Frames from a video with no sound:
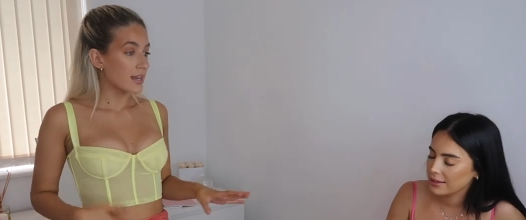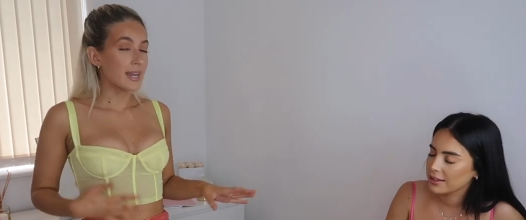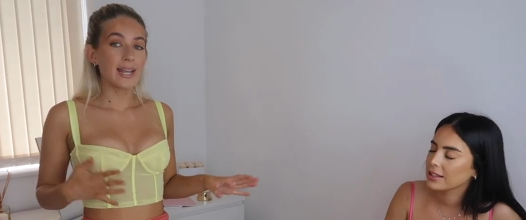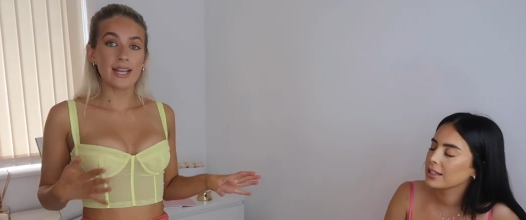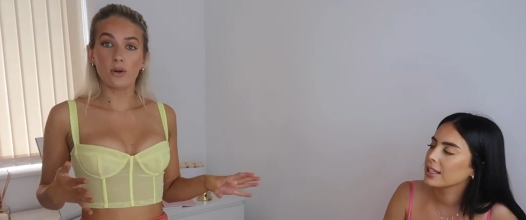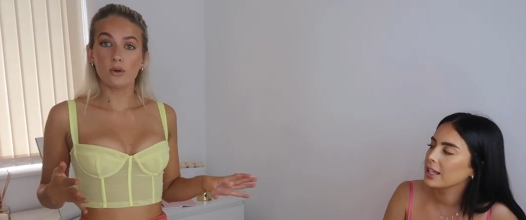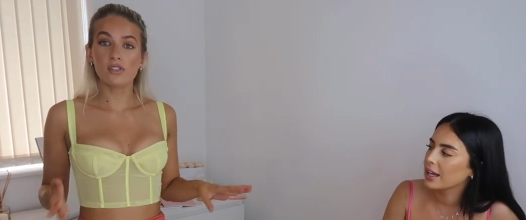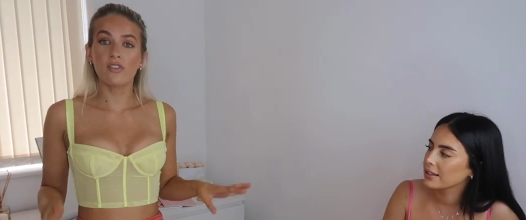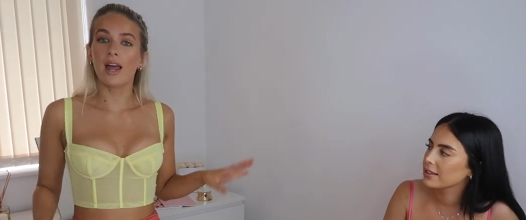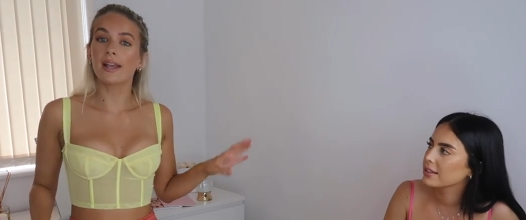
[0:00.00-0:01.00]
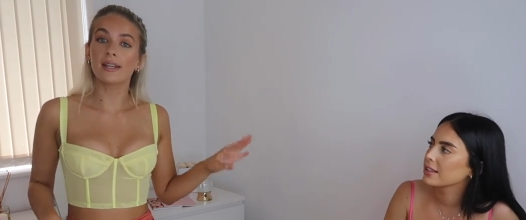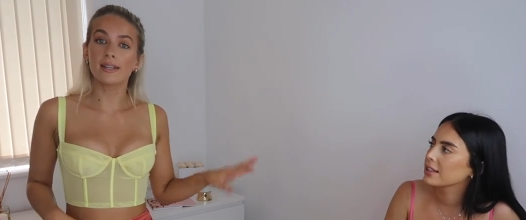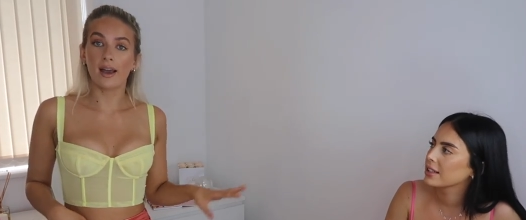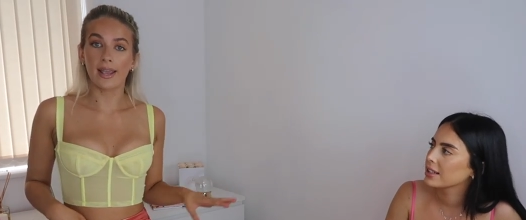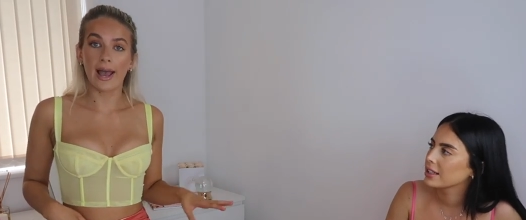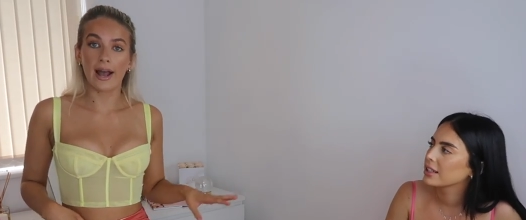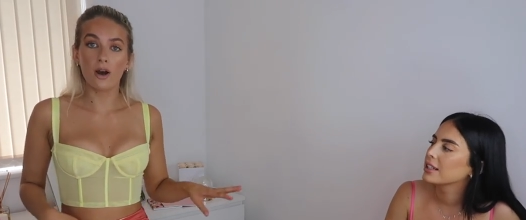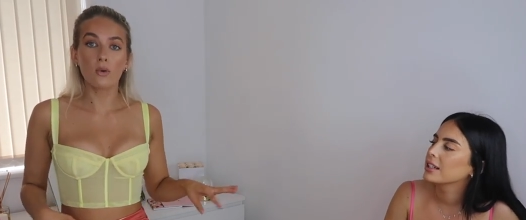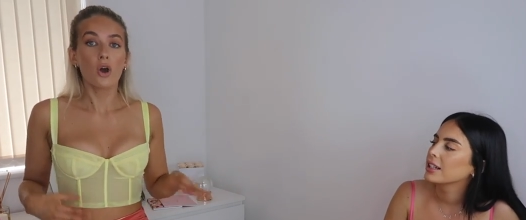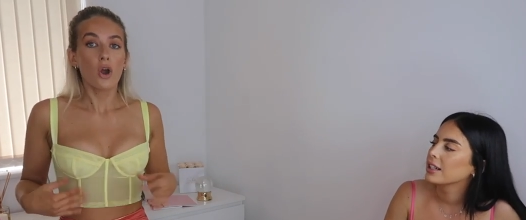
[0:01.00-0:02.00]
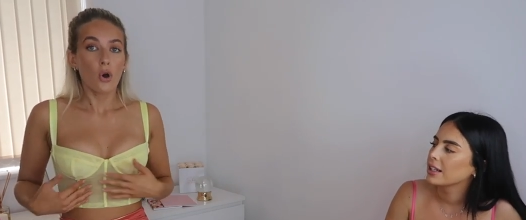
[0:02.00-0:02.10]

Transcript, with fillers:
Speaker 1: and heels for like night out.